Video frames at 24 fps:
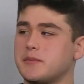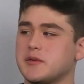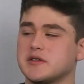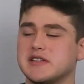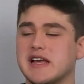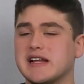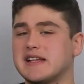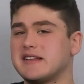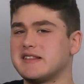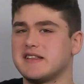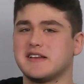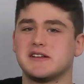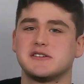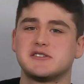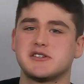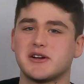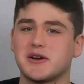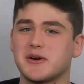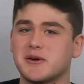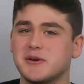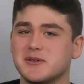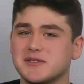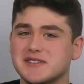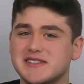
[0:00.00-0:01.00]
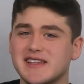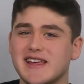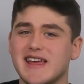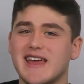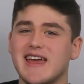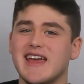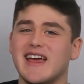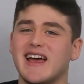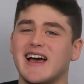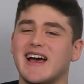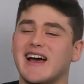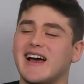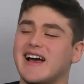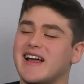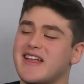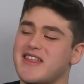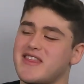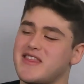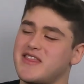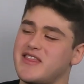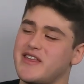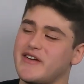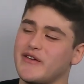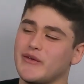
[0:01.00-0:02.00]
protecting the internals,
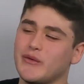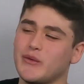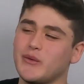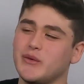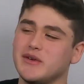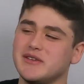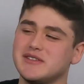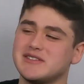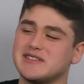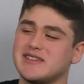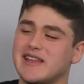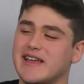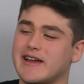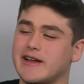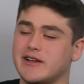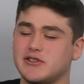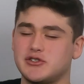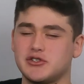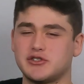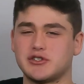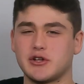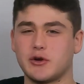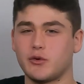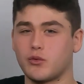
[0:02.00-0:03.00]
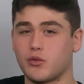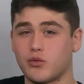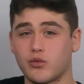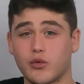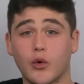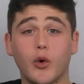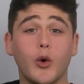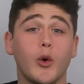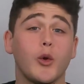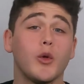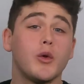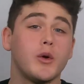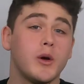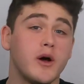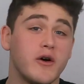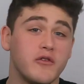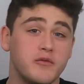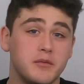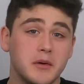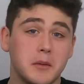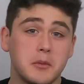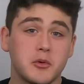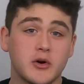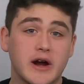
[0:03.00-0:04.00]
there was like just a roll
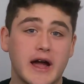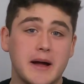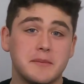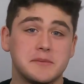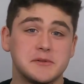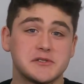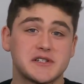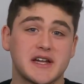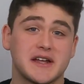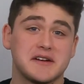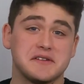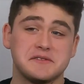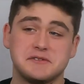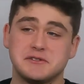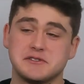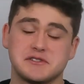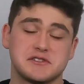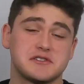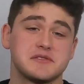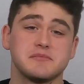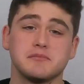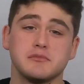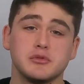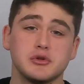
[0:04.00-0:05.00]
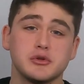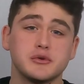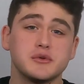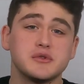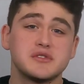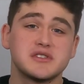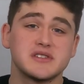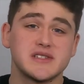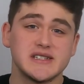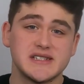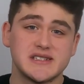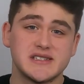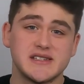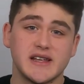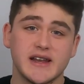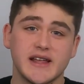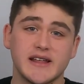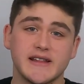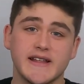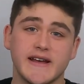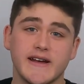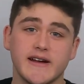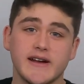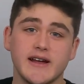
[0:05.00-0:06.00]
of bubble wrap just kind of just loosely
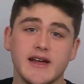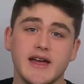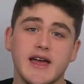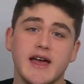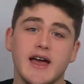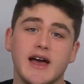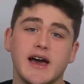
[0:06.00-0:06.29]
sitting there.